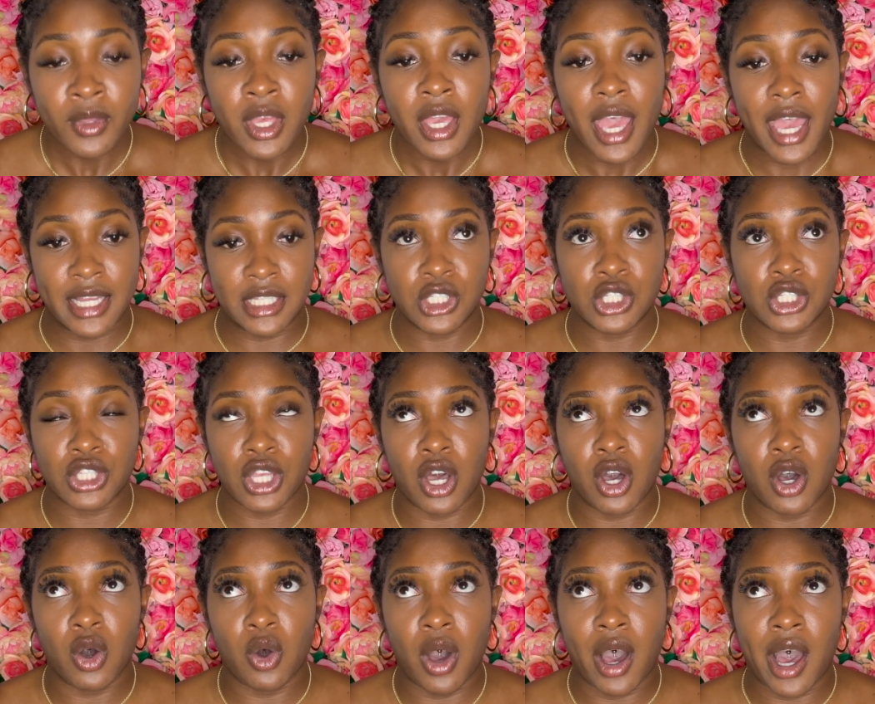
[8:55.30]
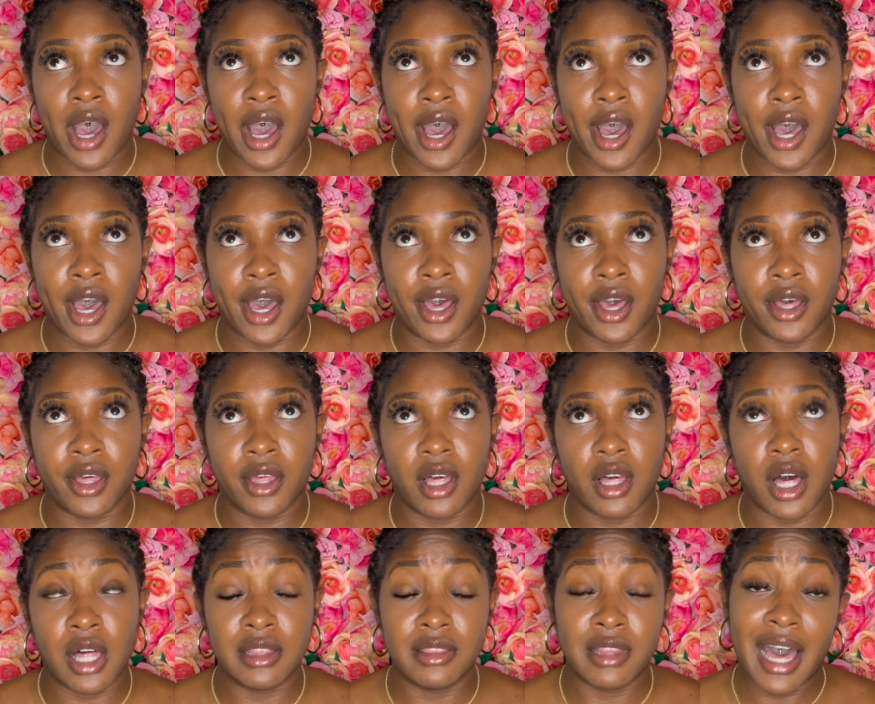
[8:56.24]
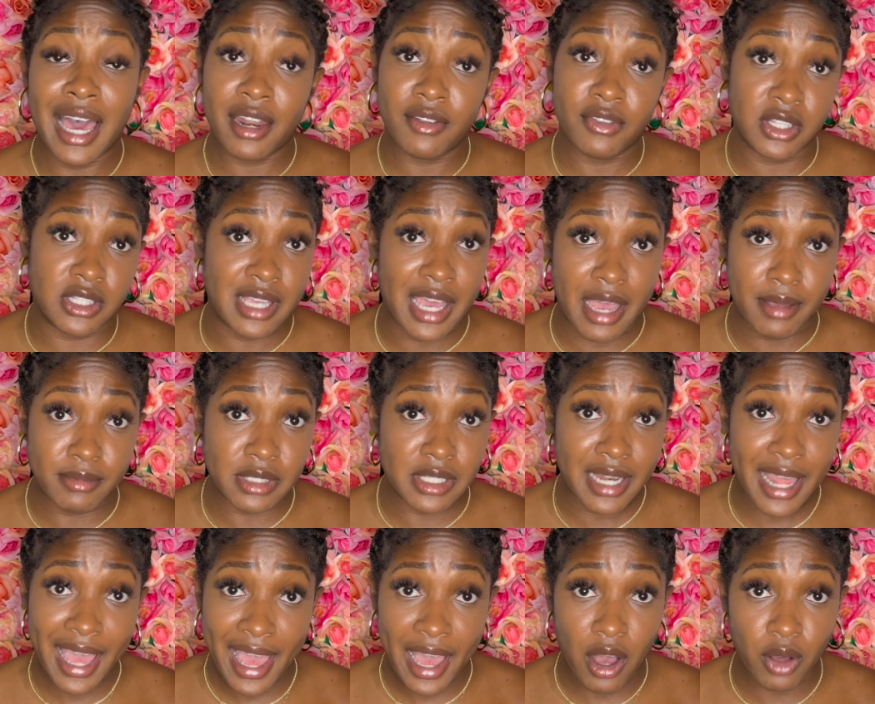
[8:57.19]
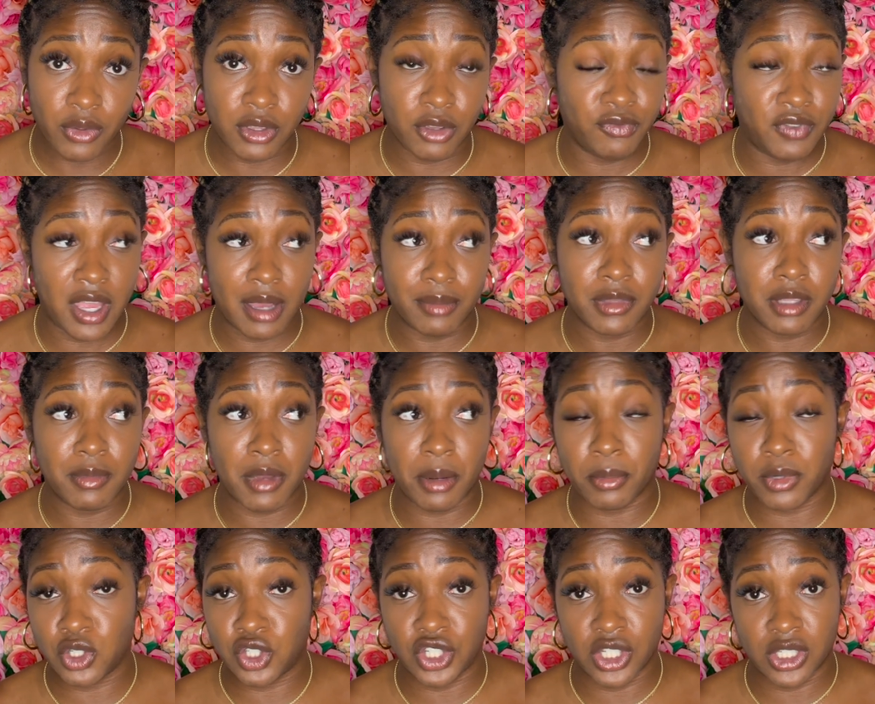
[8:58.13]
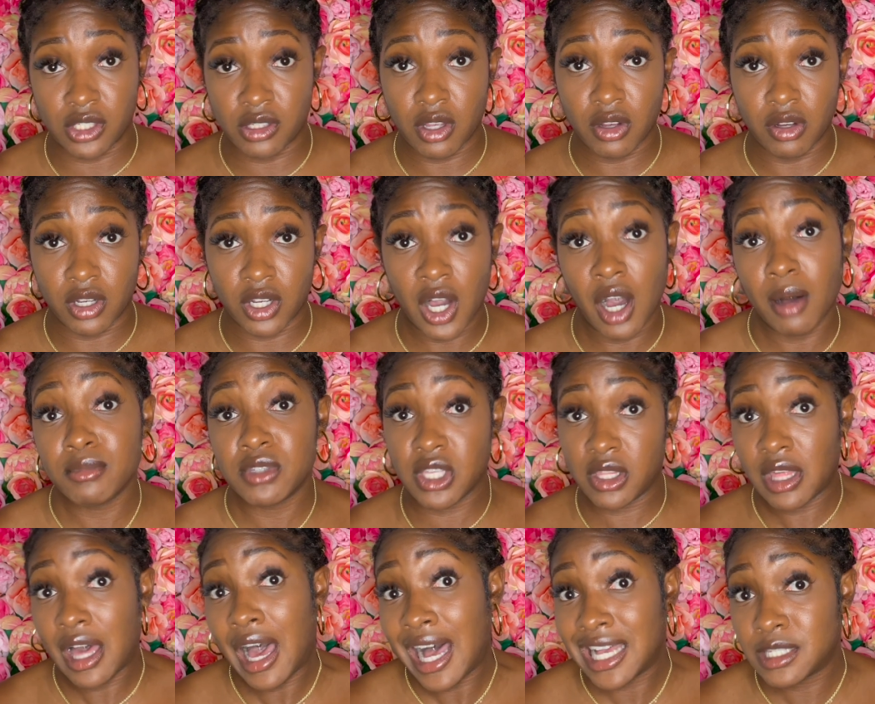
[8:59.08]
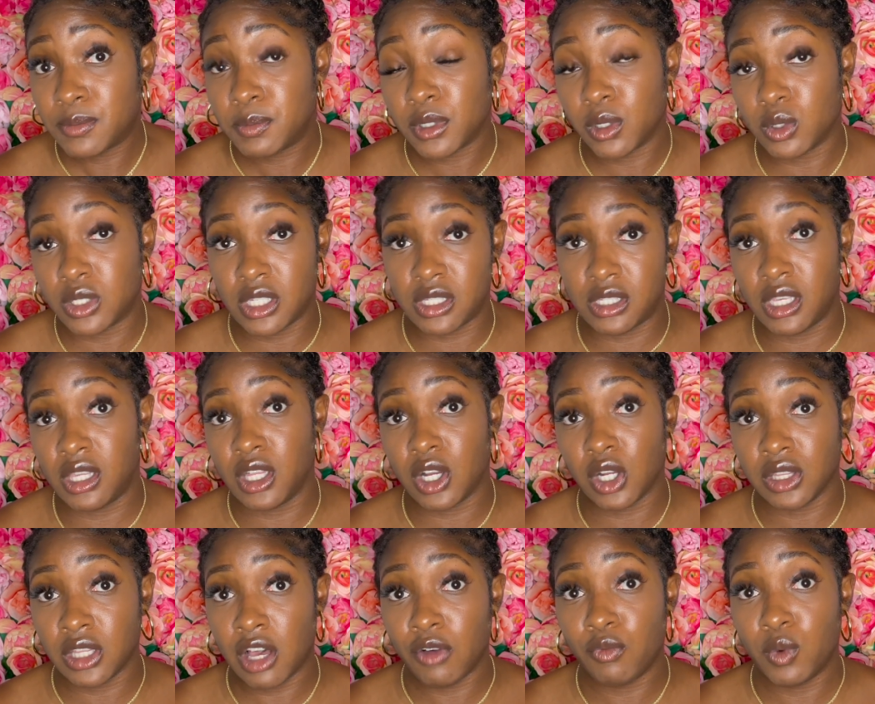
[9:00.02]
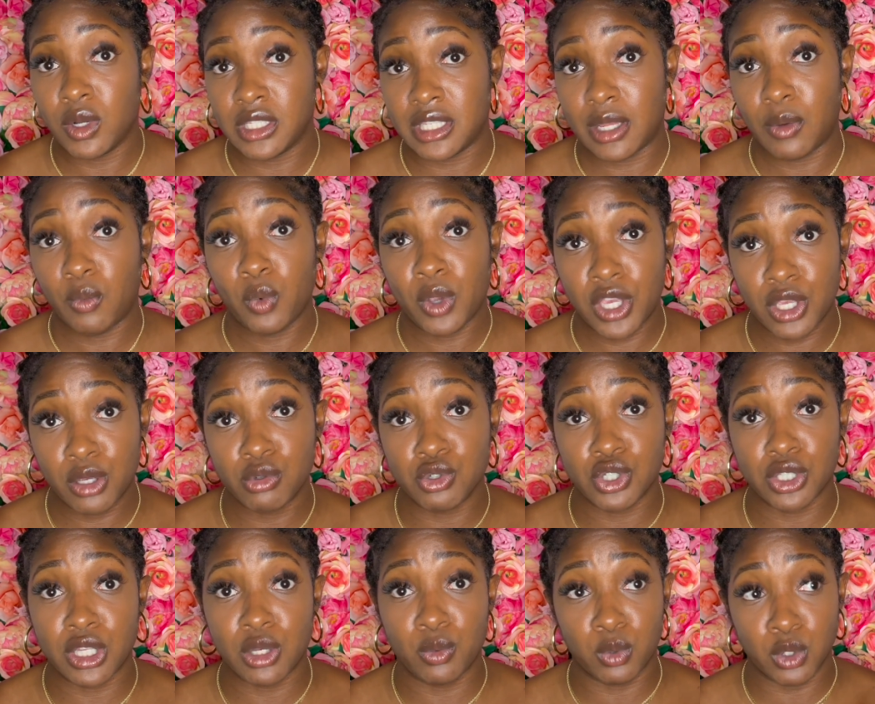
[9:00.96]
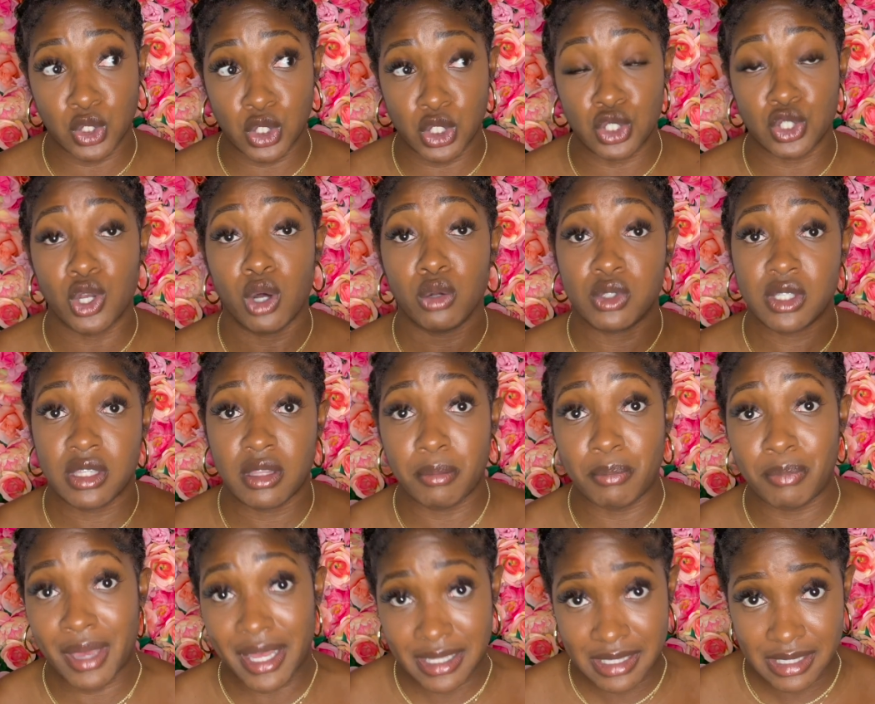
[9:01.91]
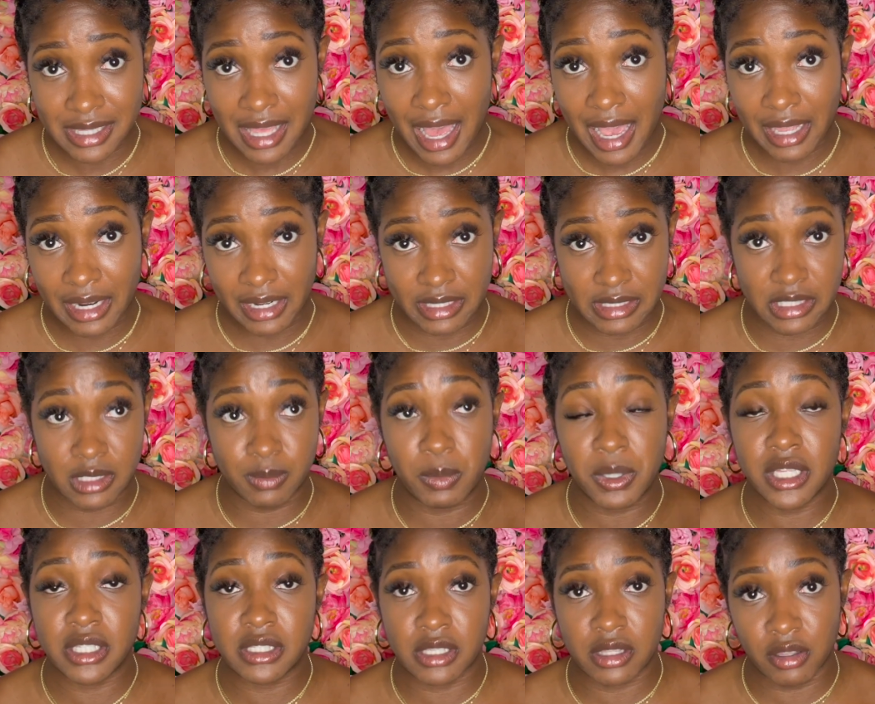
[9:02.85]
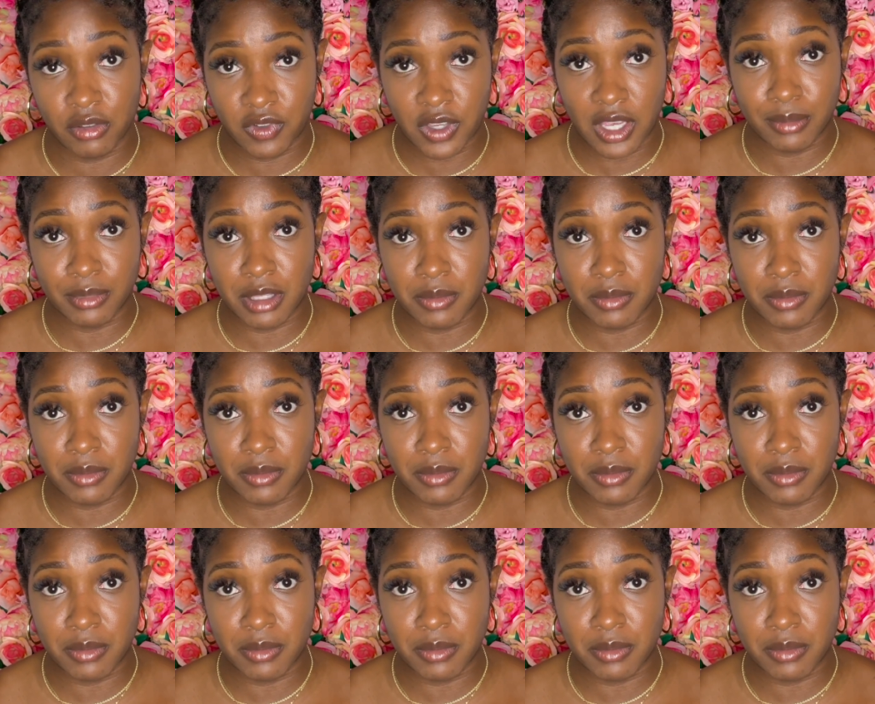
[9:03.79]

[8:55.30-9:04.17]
And so a lot of the times now, the family members just come to the hospital to see their loved ones, and we usually will just go to the bedside and speak to the family